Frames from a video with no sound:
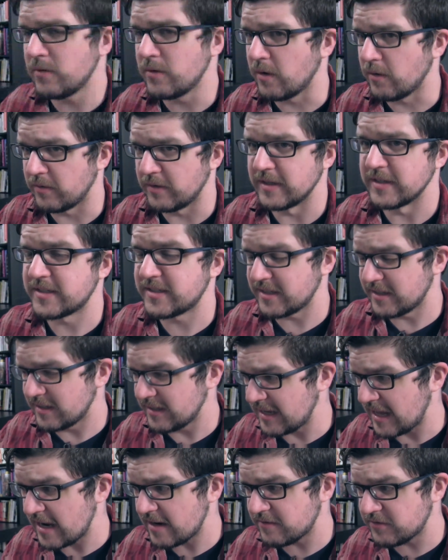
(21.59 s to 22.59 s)
You know this, in
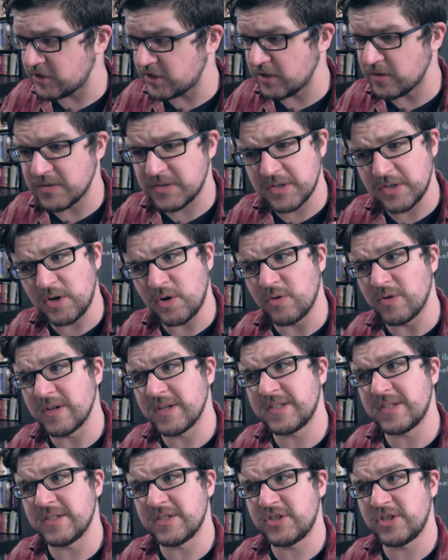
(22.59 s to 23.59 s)
a lot of shows, the
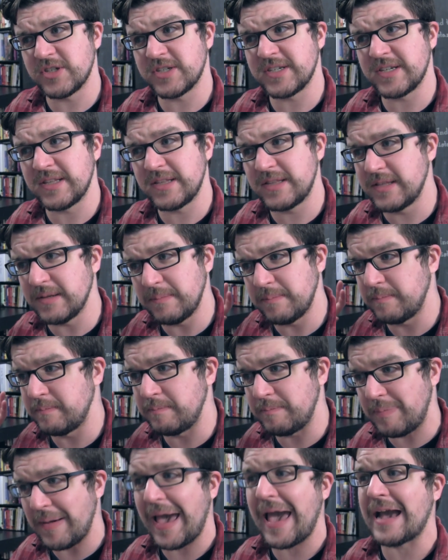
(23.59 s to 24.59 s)
chorus is just the
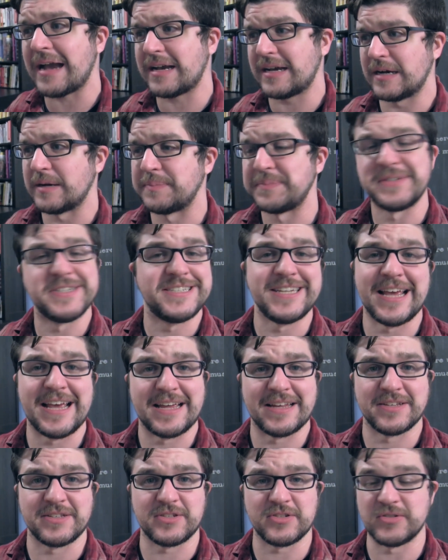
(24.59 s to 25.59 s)
backup
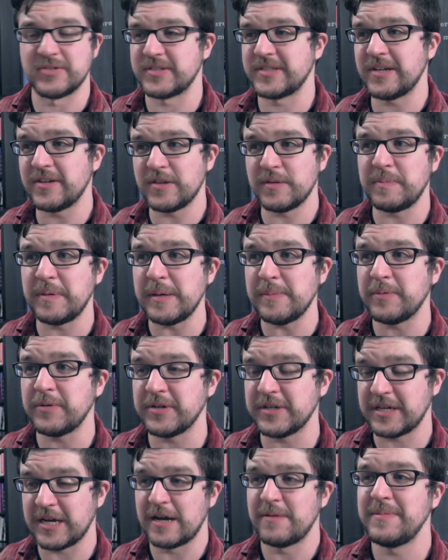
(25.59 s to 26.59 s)
dancers. They're the people
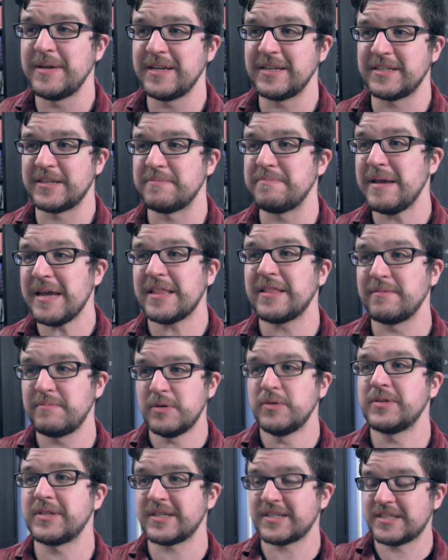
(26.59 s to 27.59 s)
to come in to make the
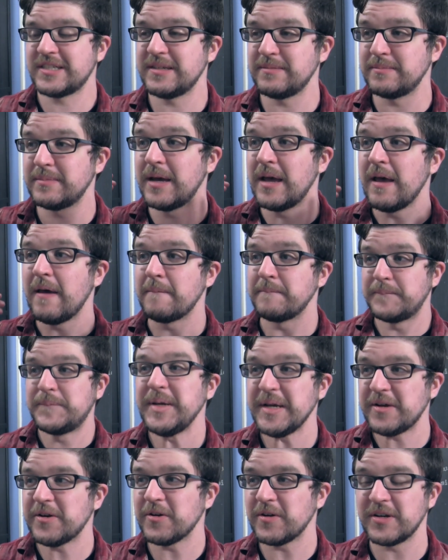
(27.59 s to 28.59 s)
music seem
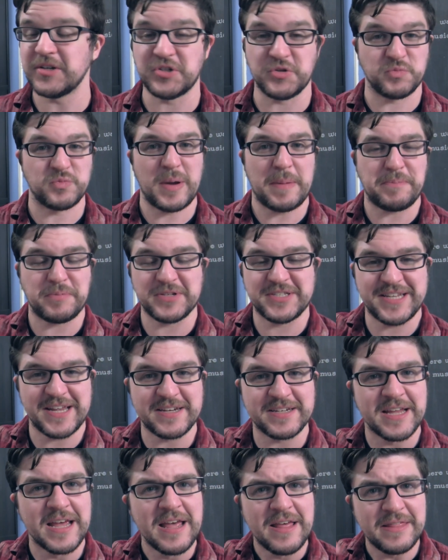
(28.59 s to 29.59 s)
bigger and to
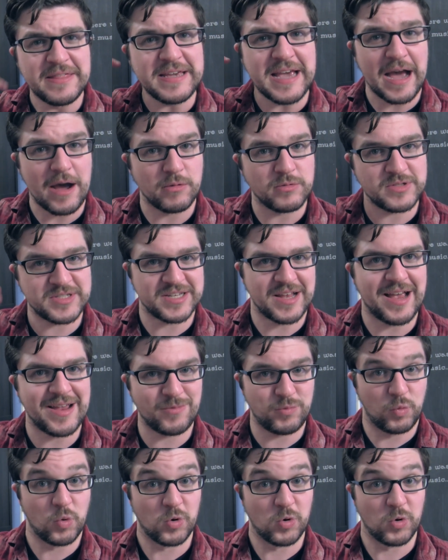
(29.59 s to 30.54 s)
represent the outside